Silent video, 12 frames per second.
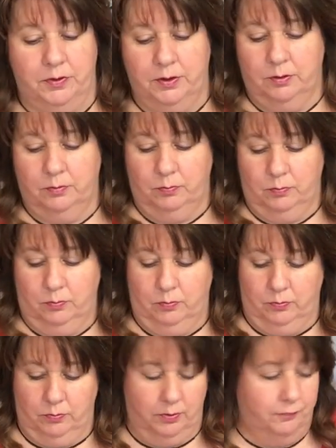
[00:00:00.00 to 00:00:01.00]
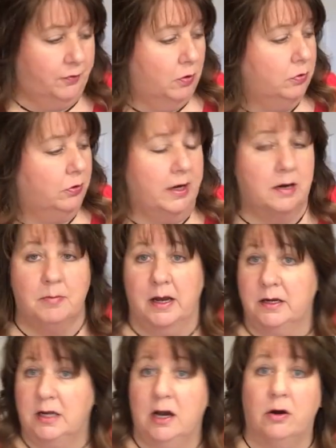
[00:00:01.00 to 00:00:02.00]
The folder in
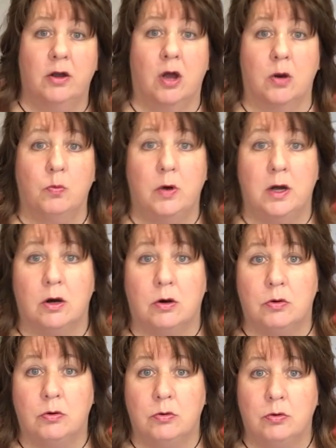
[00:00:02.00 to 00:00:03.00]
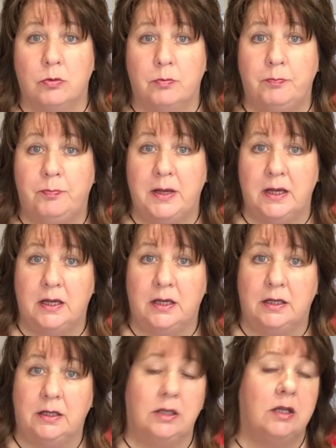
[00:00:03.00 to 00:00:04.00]
my carry-on will
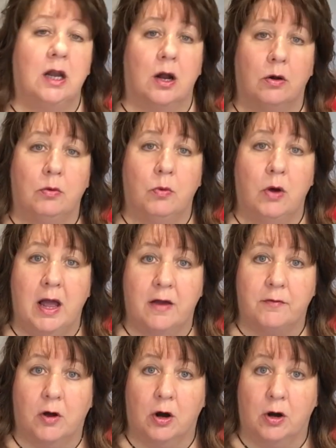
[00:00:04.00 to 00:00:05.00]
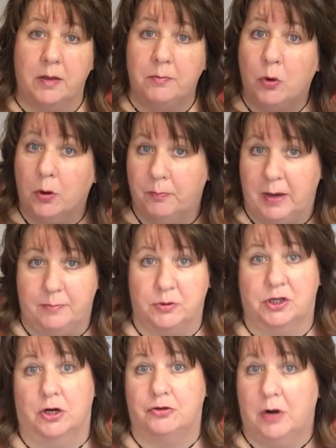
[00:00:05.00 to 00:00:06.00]
be, you know, we'll have our important
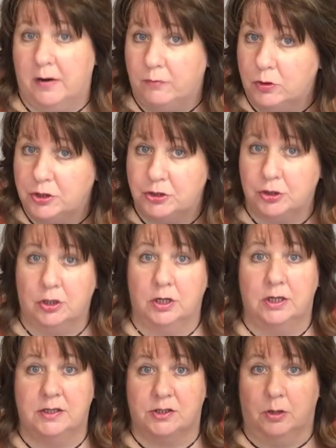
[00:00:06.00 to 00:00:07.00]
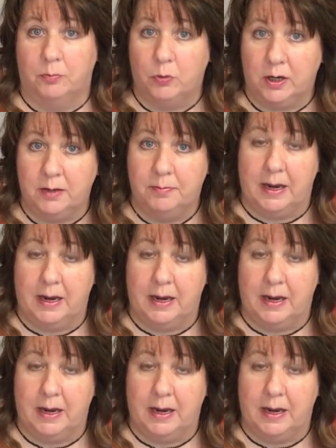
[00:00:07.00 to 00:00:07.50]
papers, our travel insurance, our boarding